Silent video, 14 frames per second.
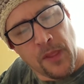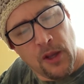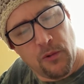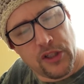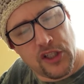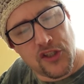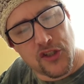
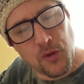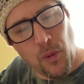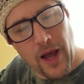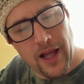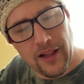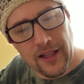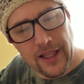would
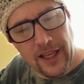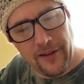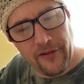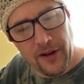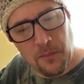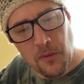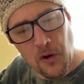swell
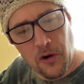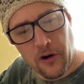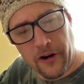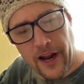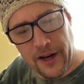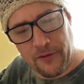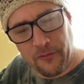even
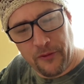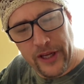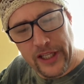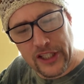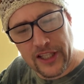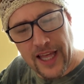more and reach